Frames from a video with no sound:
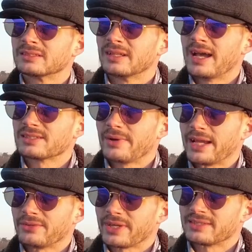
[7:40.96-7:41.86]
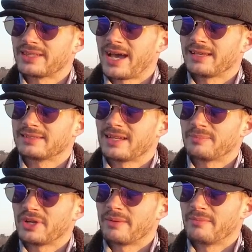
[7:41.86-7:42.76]
That's great. You can
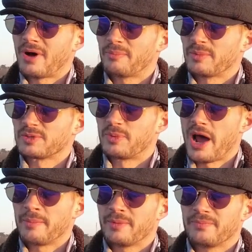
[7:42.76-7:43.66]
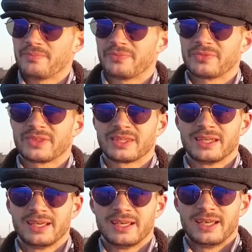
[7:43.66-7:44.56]
stop there, Optimus Prime.
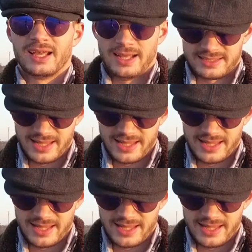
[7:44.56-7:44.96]
Let's